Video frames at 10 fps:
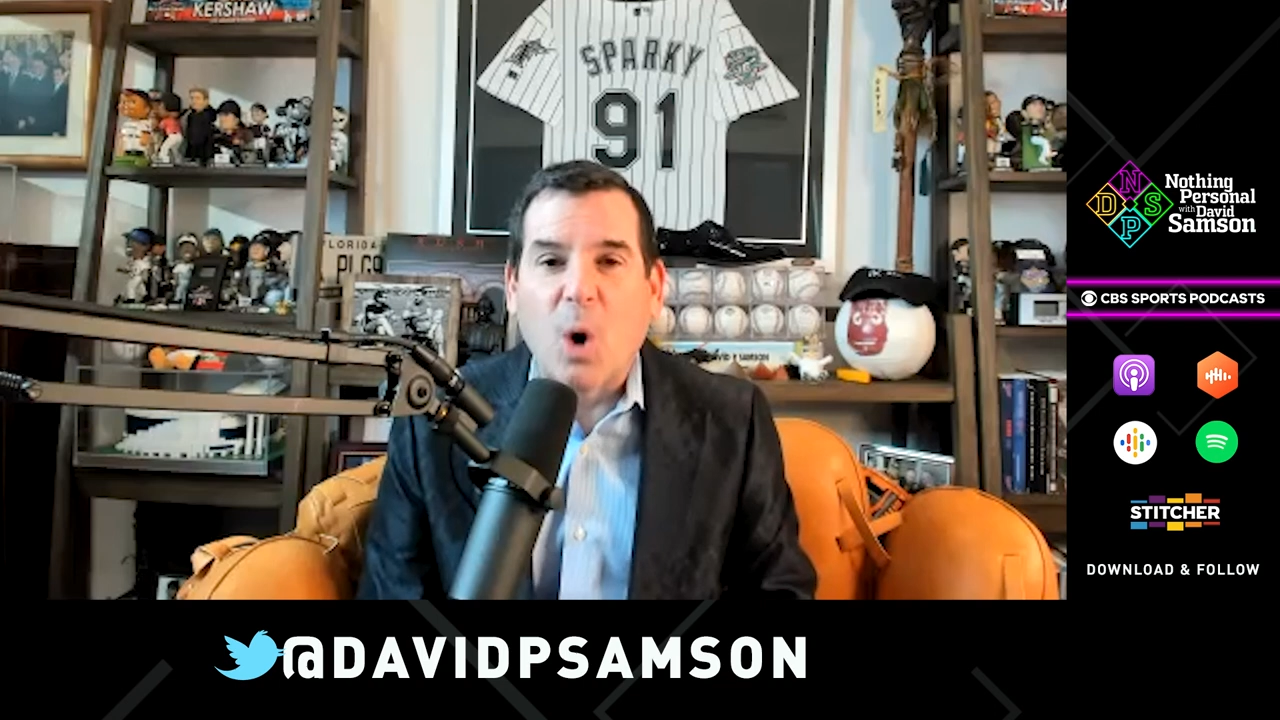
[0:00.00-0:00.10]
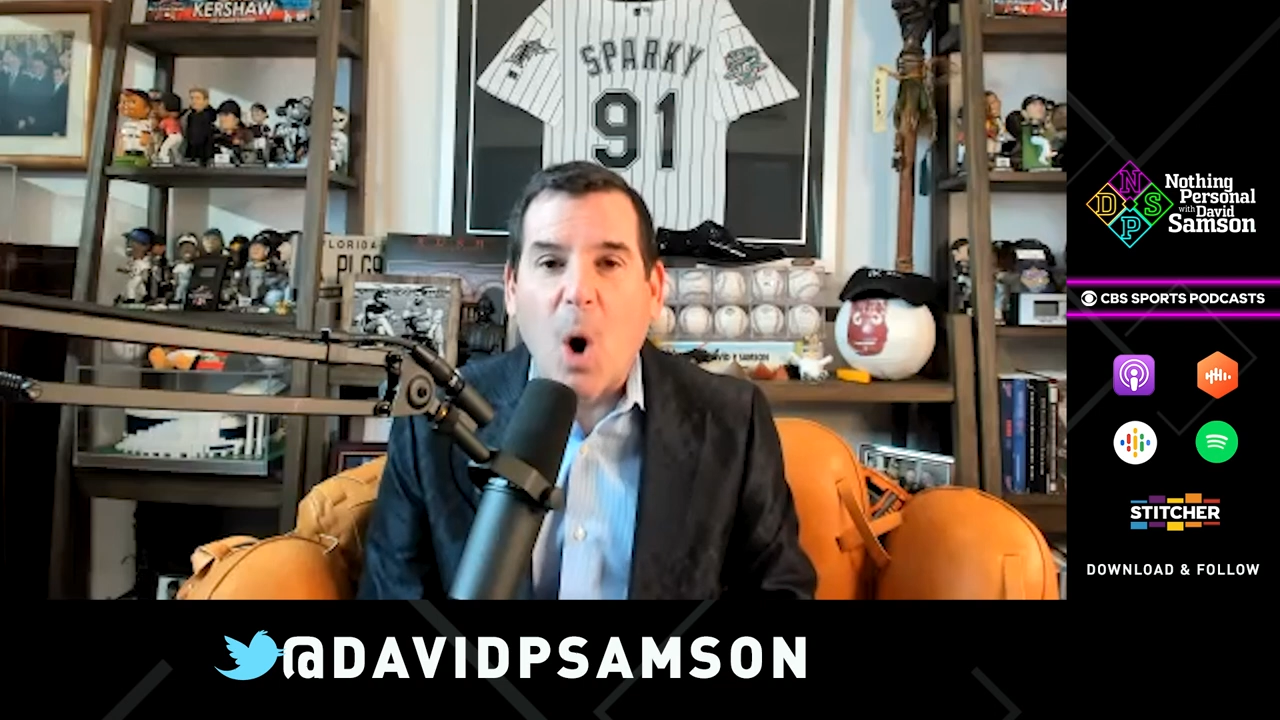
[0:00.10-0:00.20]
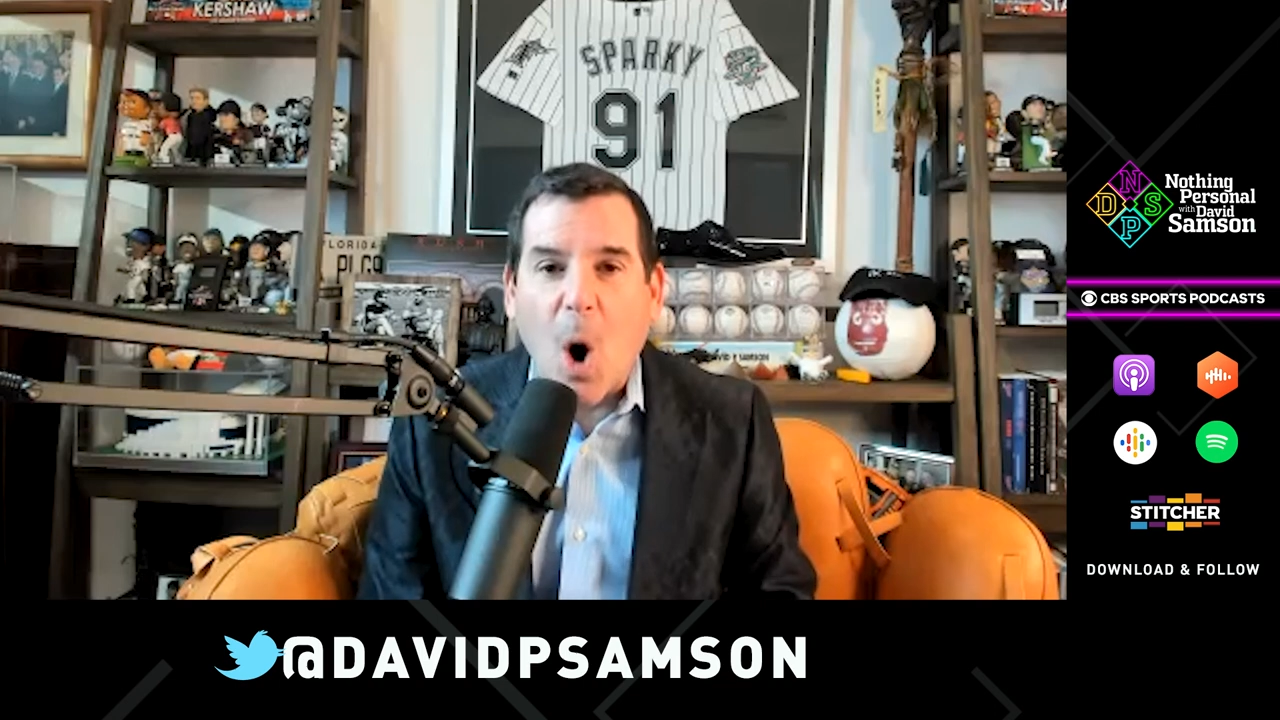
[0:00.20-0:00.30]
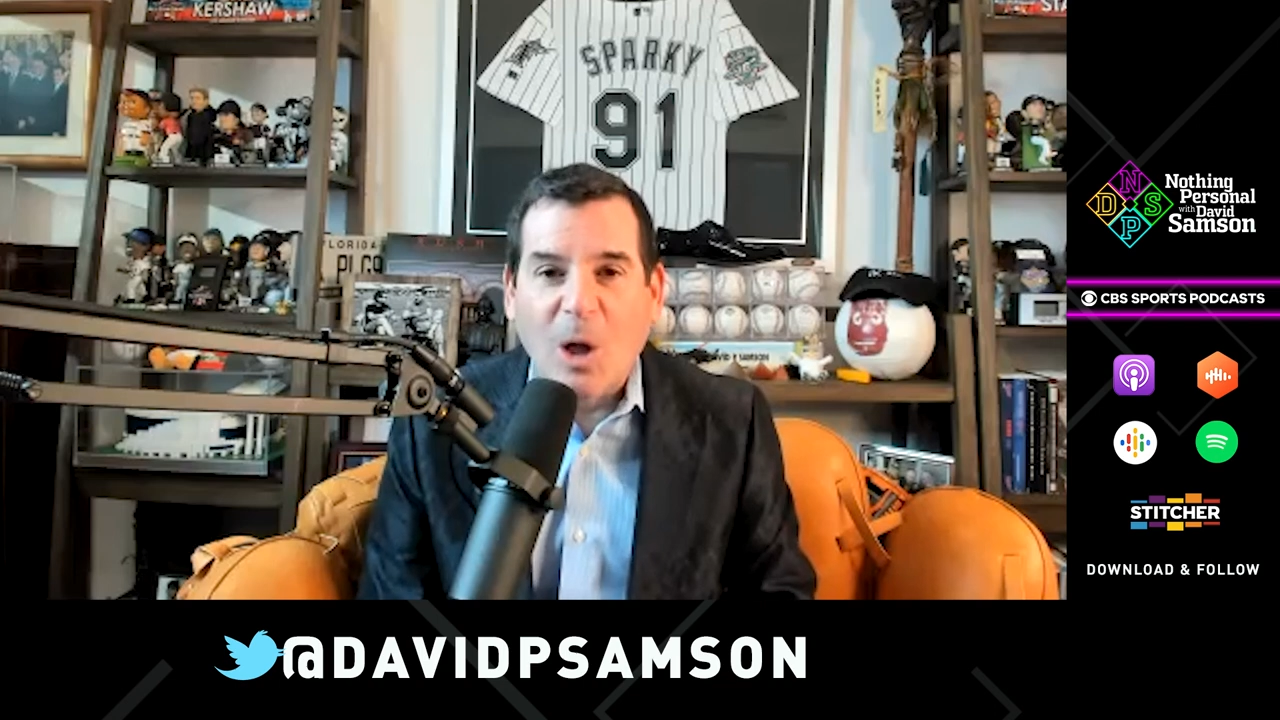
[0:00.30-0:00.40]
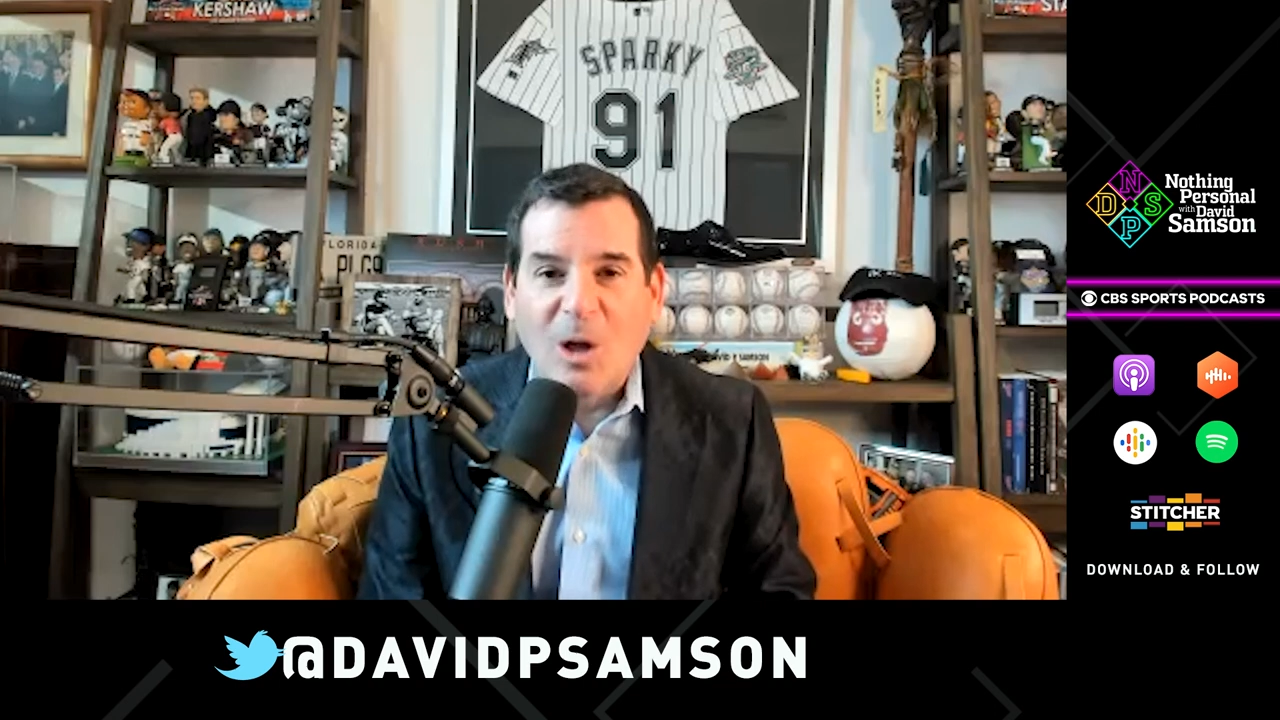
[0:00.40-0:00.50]

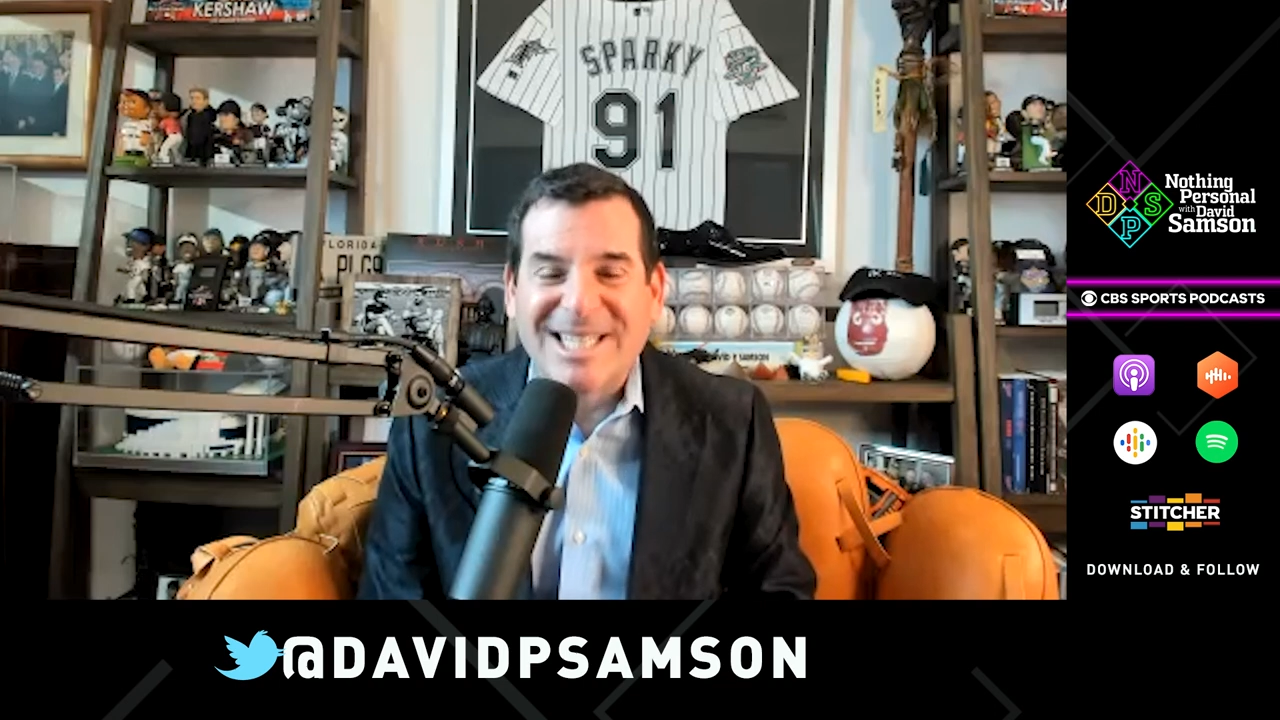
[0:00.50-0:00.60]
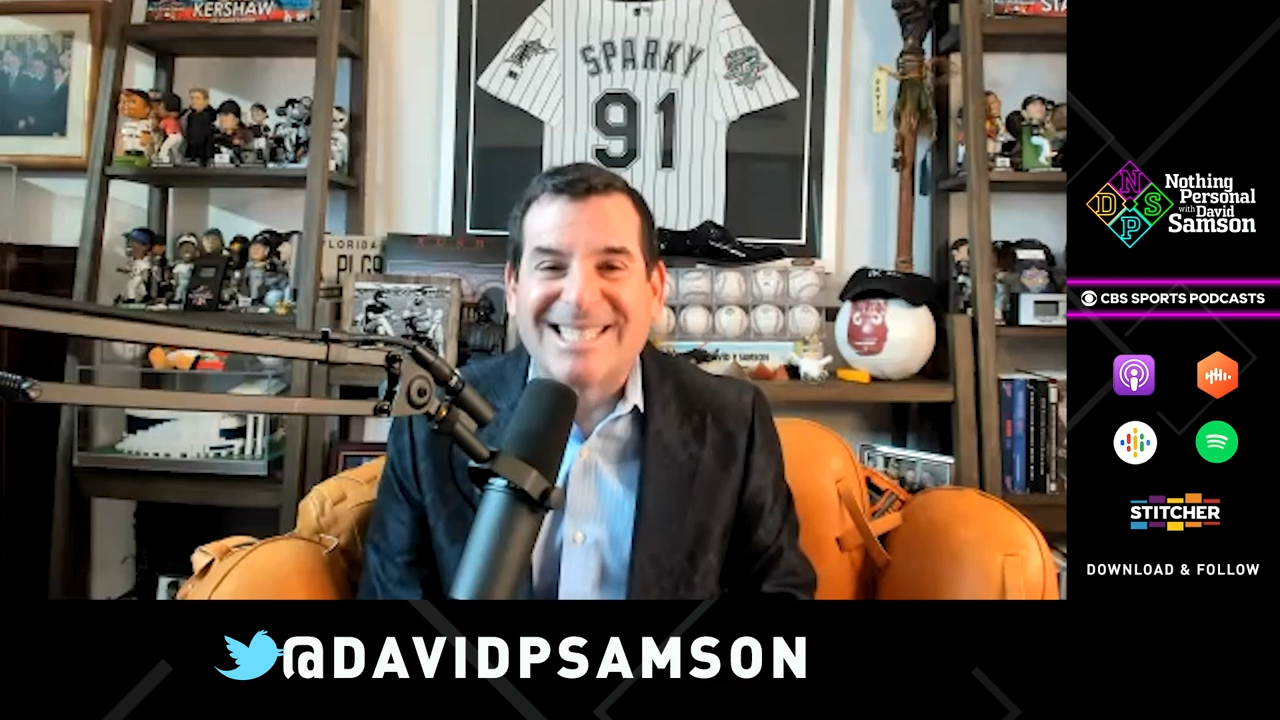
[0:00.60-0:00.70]
all going to